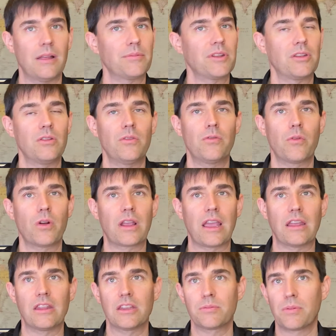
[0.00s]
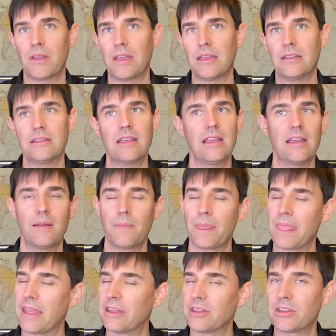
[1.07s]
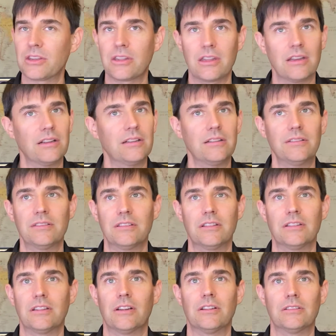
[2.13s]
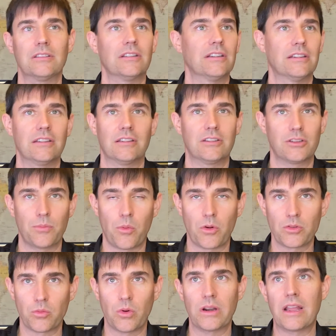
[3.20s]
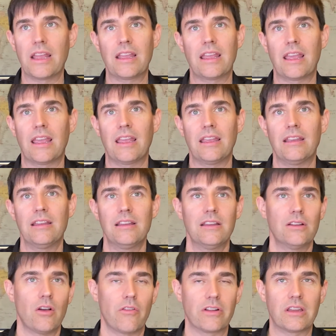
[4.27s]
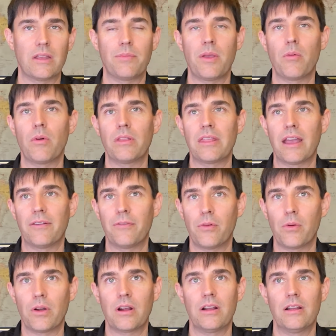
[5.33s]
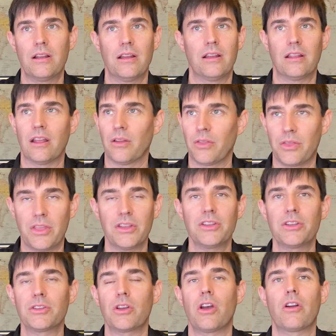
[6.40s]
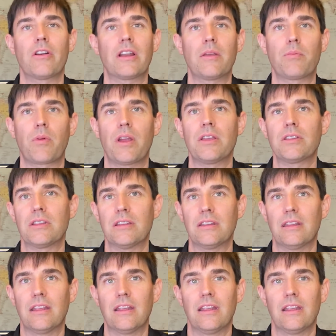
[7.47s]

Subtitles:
up to two 4K displays. It's still, it supports one 8K over DP 1.4. This is already present